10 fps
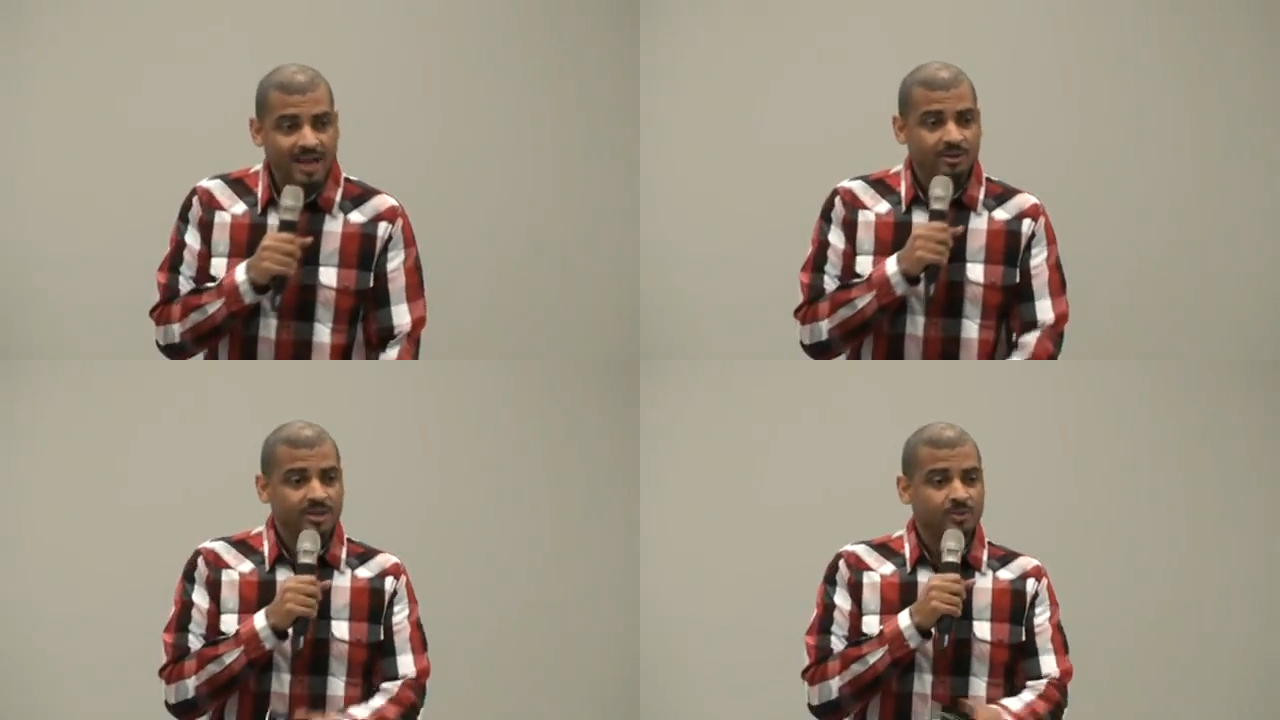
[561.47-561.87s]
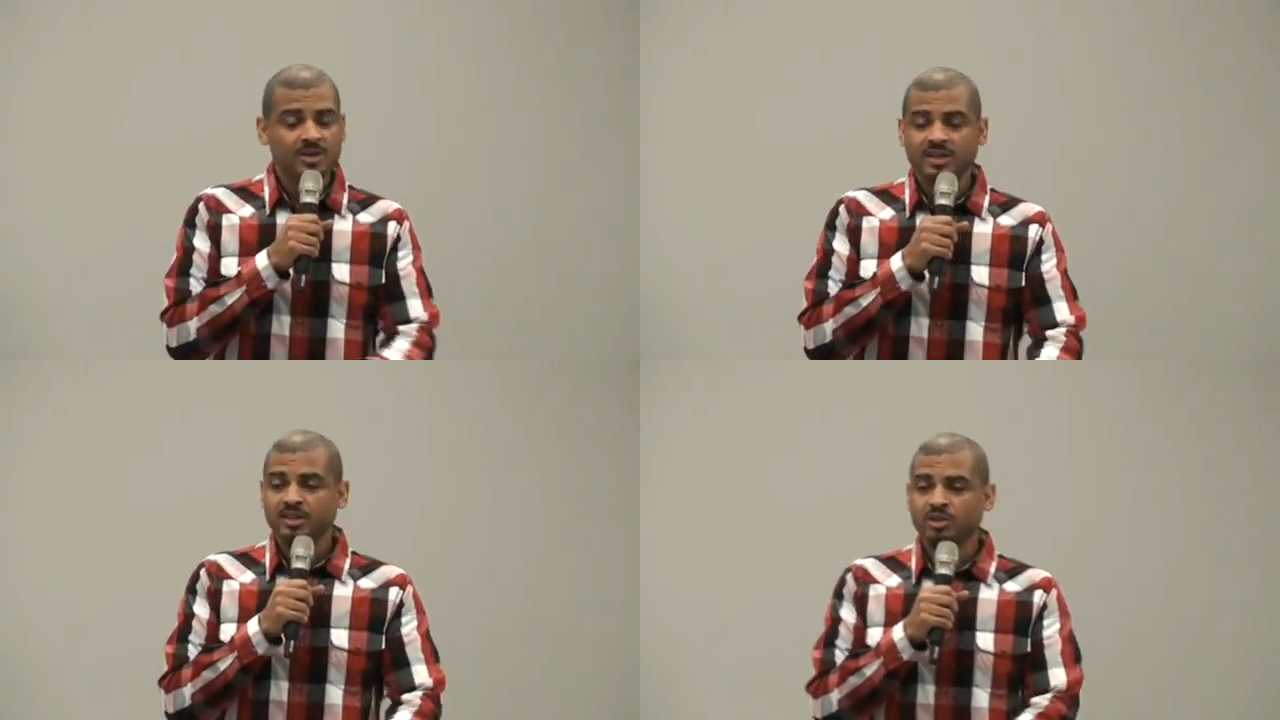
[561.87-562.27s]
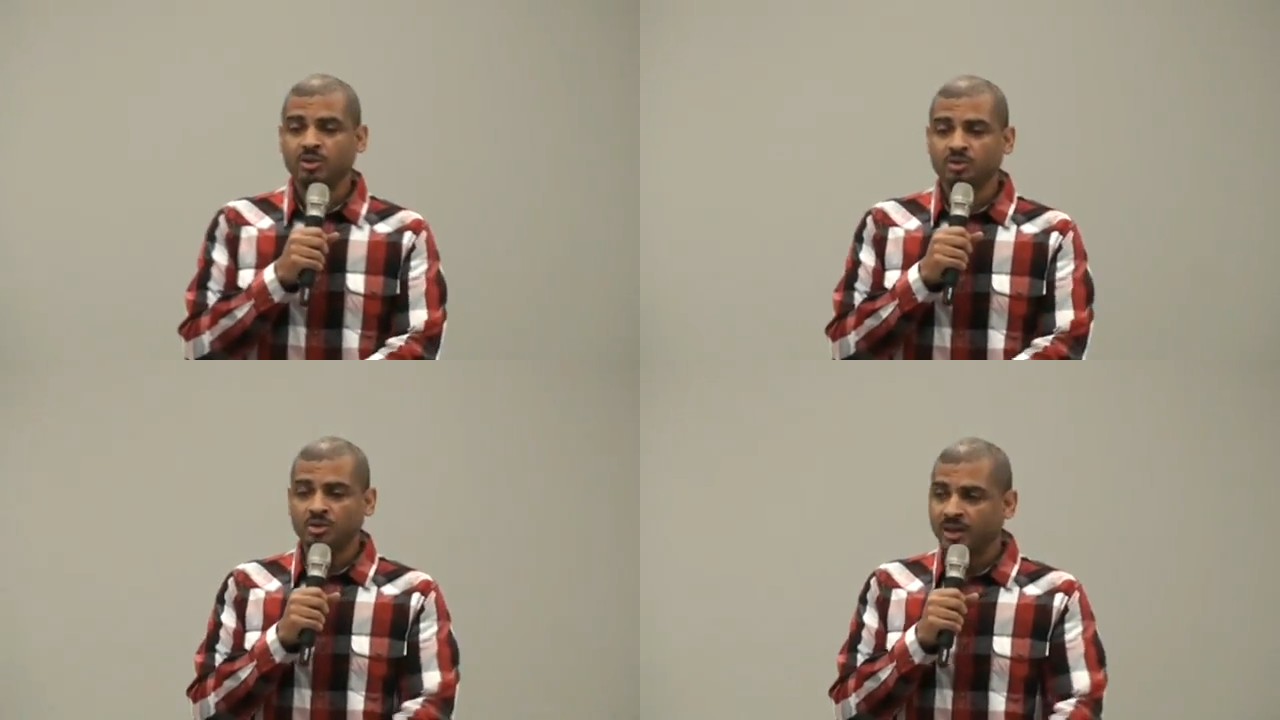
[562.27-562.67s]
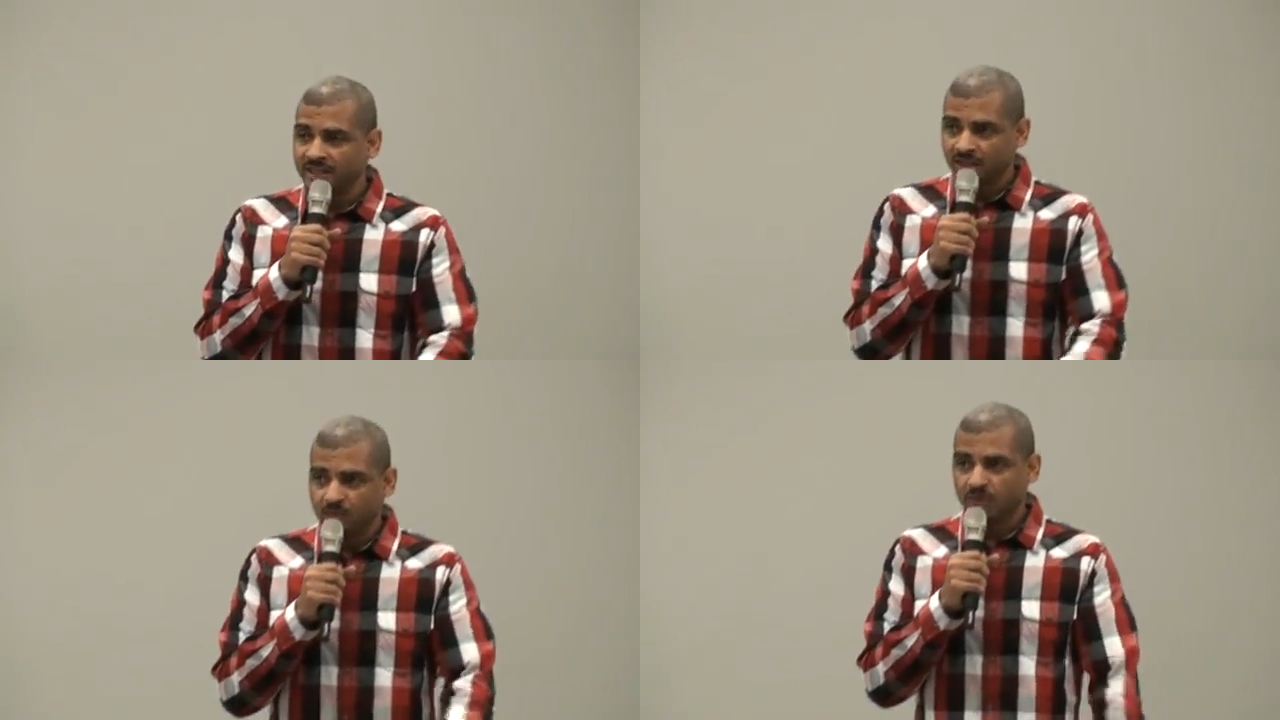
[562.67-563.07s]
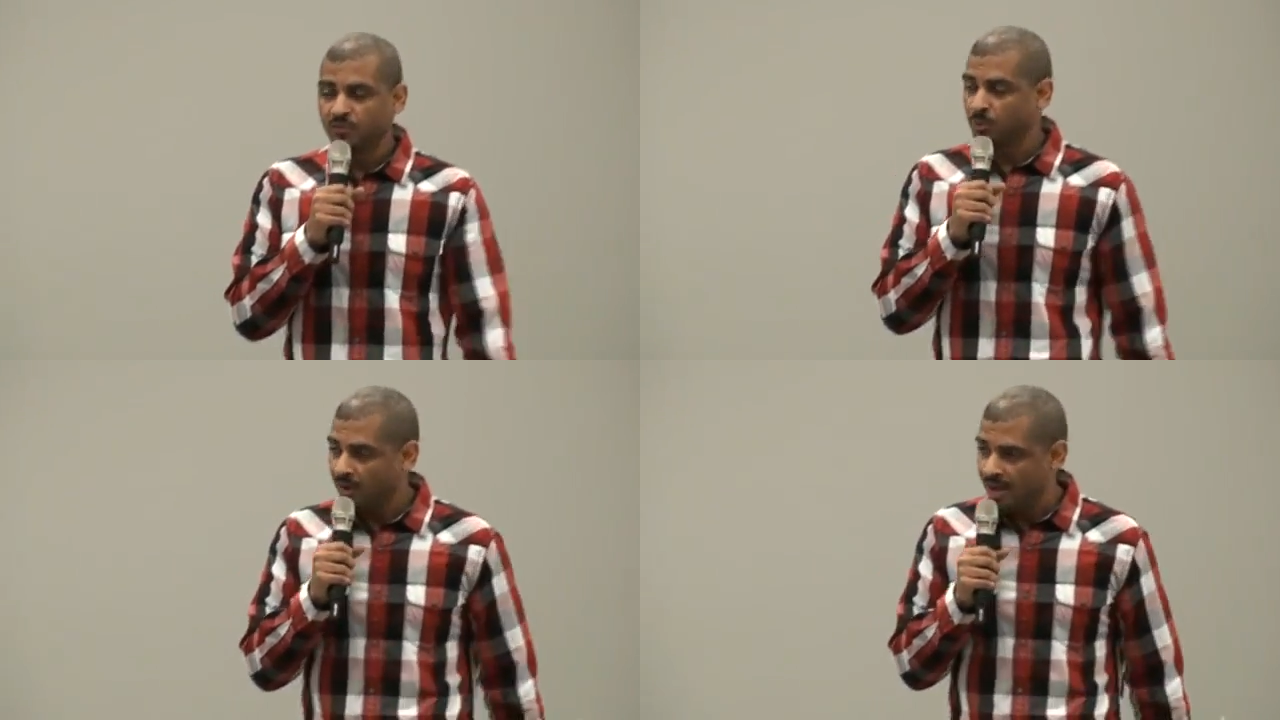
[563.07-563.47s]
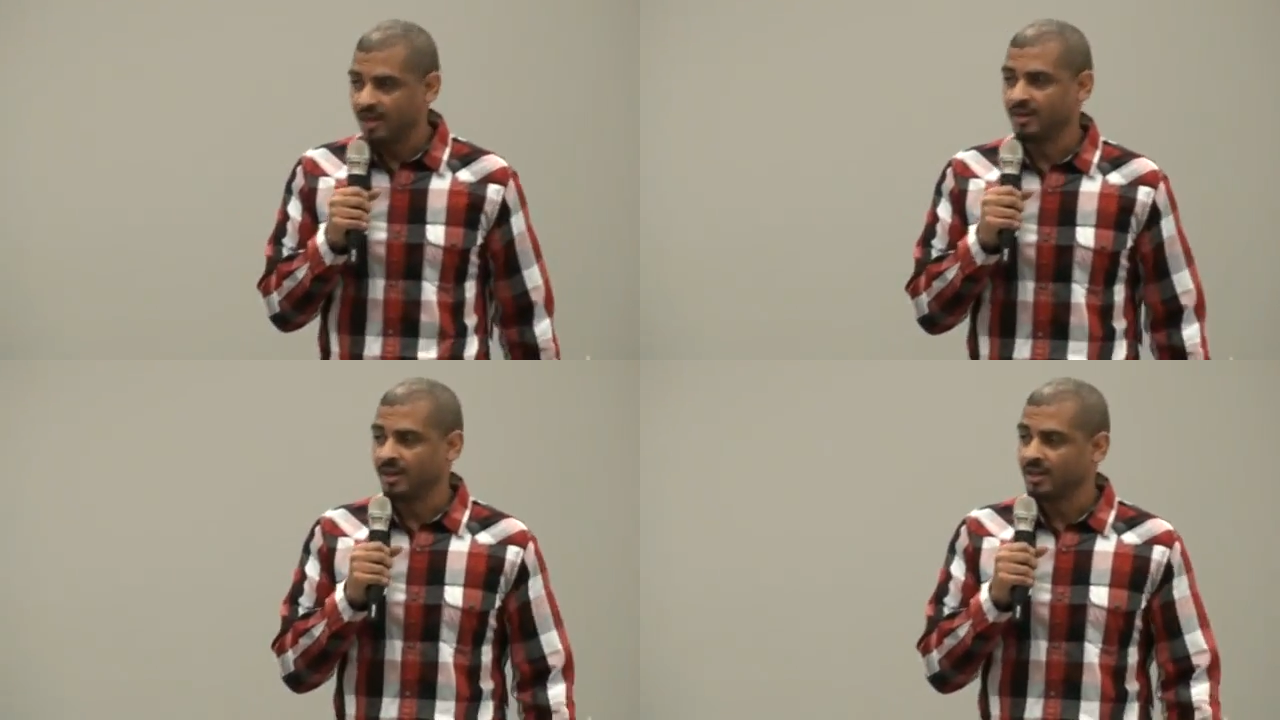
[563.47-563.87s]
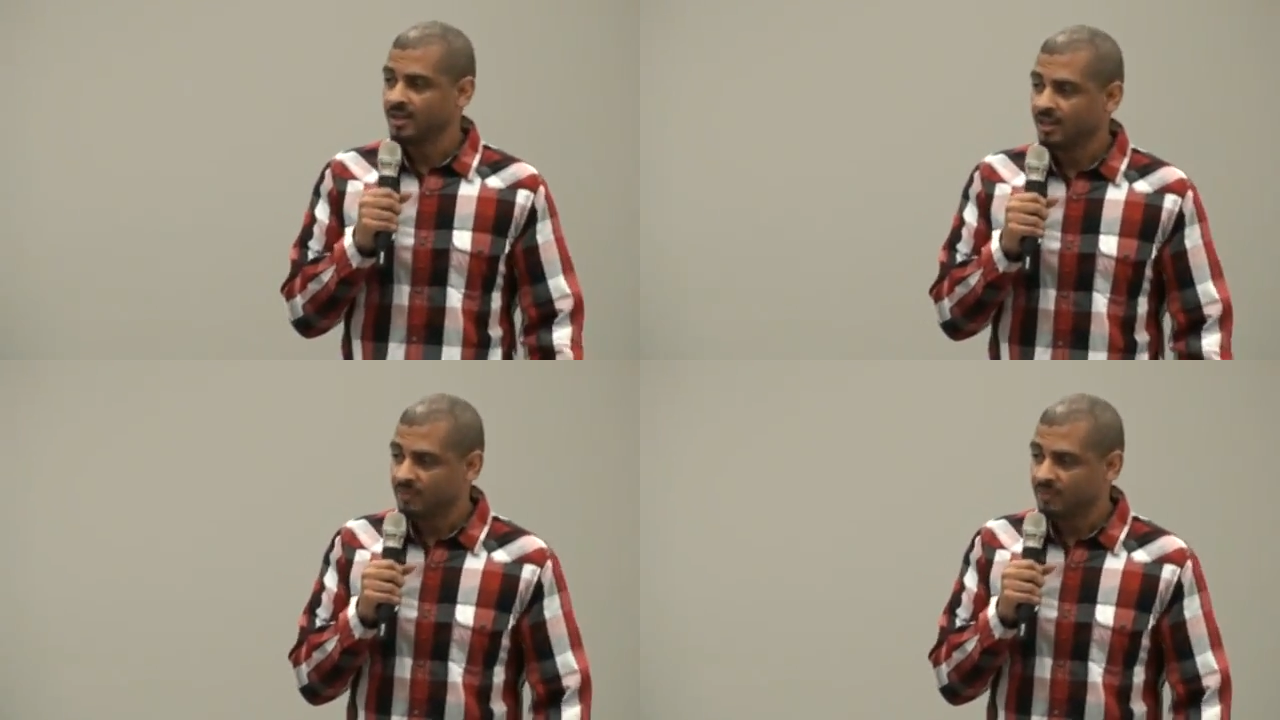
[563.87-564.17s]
I don't care what it is, you're going to have to get away from around